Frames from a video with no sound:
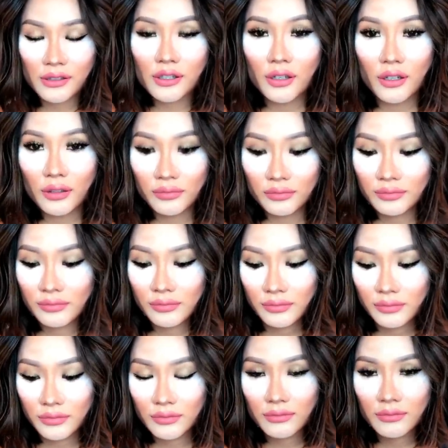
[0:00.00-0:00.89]
So
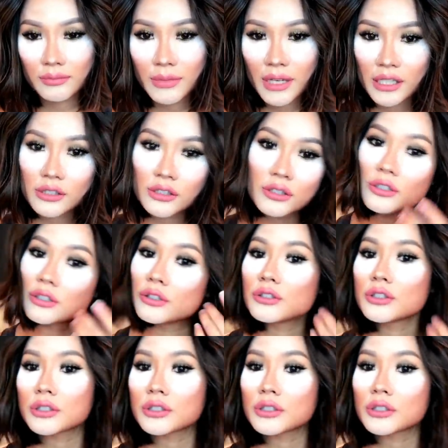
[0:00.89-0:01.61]
make sure you